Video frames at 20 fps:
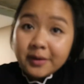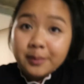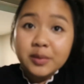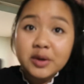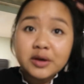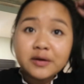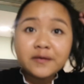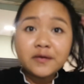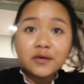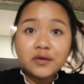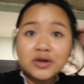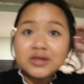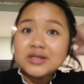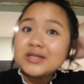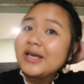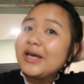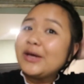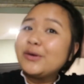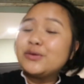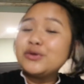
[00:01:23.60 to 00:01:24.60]
but for us
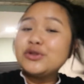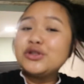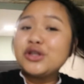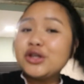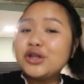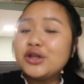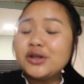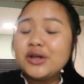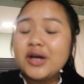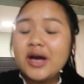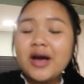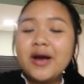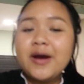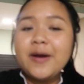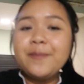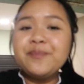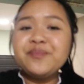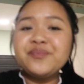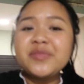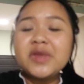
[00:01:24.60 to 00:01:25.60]
it would do.
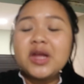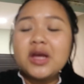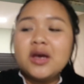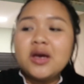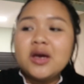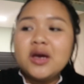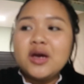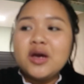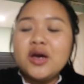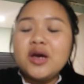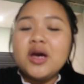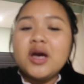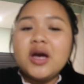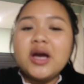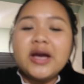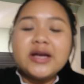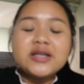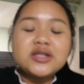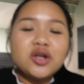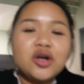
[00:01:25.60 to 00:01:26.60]

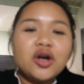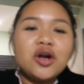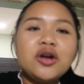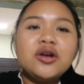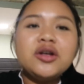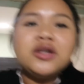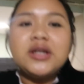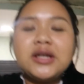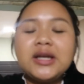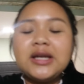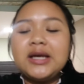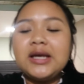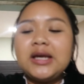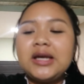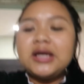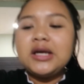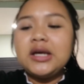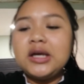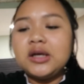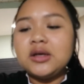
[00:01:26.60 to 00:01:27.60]
It's
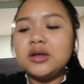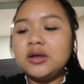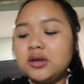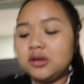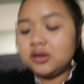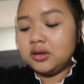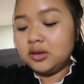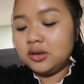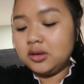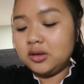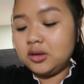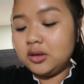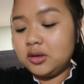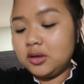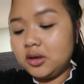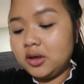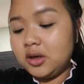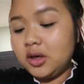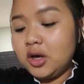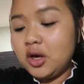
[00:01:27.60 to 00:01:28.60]
currently
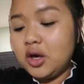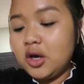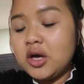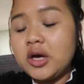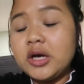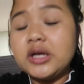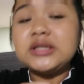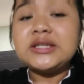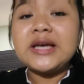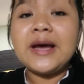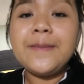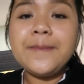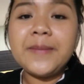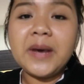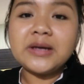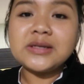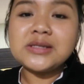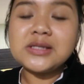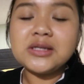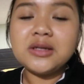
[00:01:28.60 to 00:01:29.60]

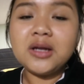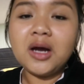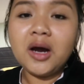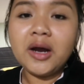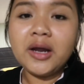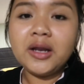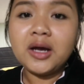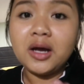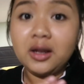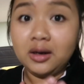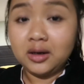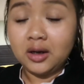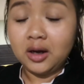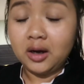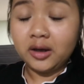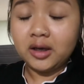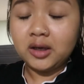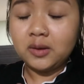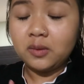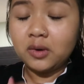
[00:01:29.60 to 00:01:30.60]
9:10 at
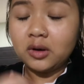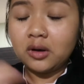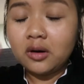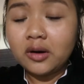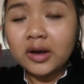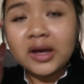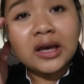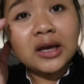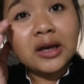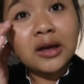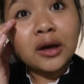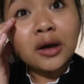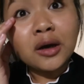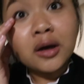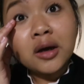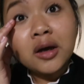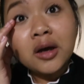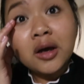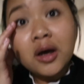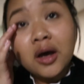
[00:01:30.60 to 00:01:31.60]
night. We got here
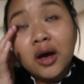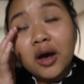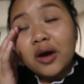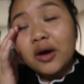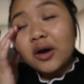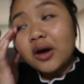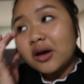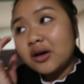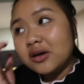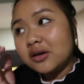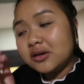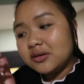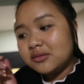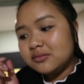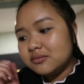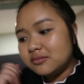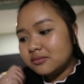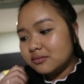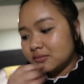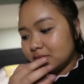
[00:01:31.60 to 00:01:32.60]

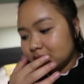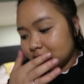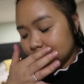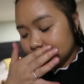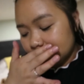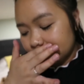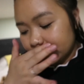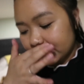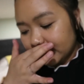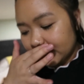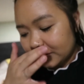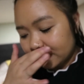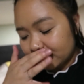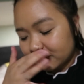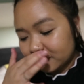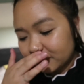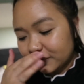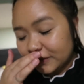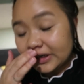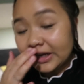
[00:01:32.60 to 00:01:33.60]

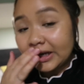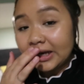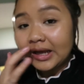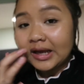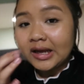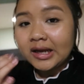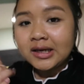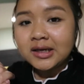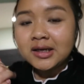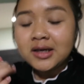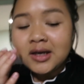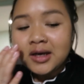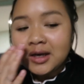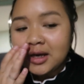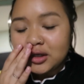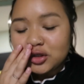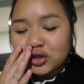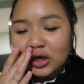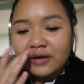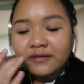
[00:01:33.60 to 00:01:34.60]
really late.
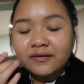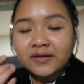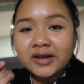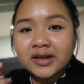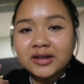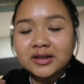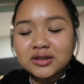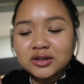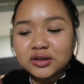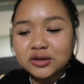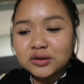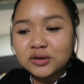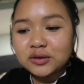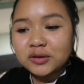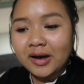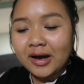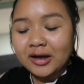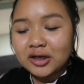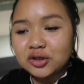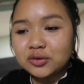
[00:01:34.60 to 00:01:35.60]
Traveling to
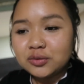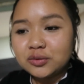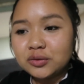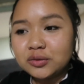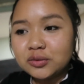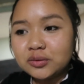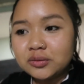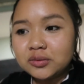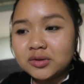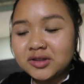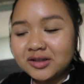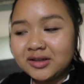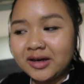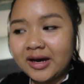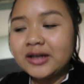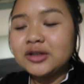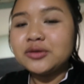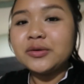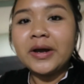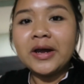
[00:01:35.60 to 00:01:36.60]
the actual
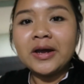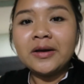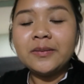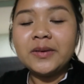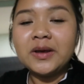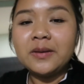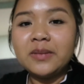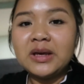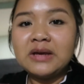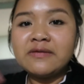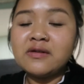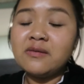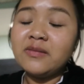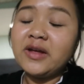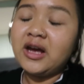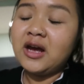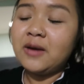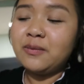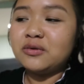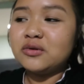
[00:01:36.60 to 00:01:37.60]
Airbnb from the
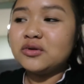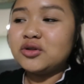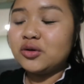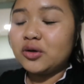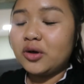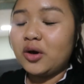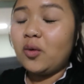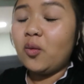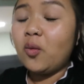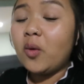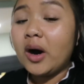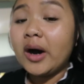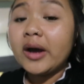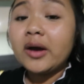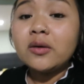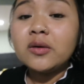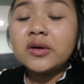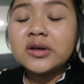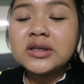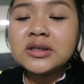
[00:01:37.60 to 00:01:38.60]
airport took a
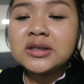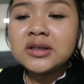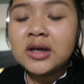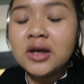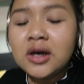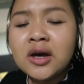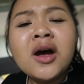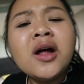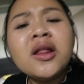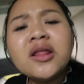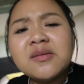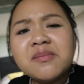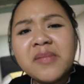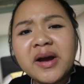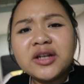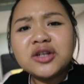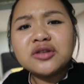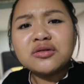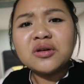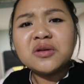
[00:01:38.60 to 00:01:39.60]
while because the
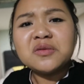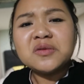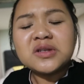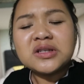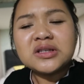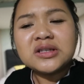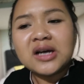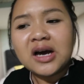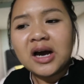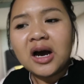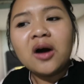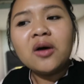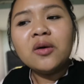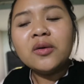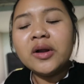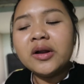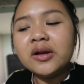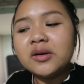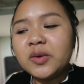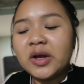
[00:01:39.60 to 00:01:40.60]
metro was
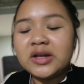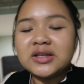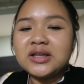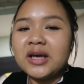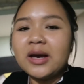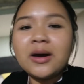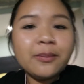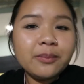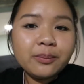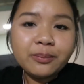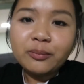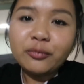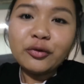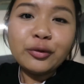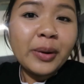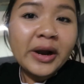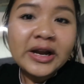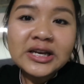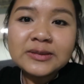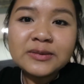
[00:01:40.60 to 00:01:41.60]
down and we had to get
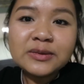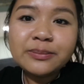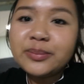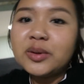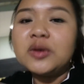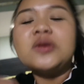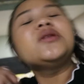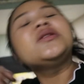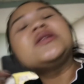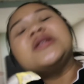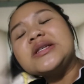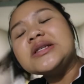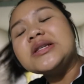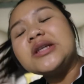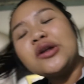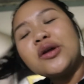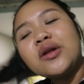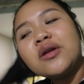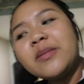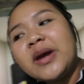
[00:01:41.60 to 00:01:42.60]
replacement bus and
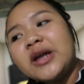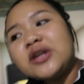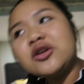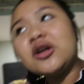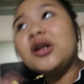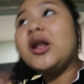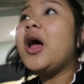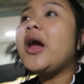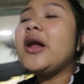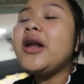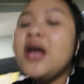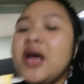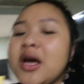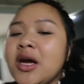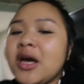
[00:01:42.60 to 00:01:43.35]
another metro line,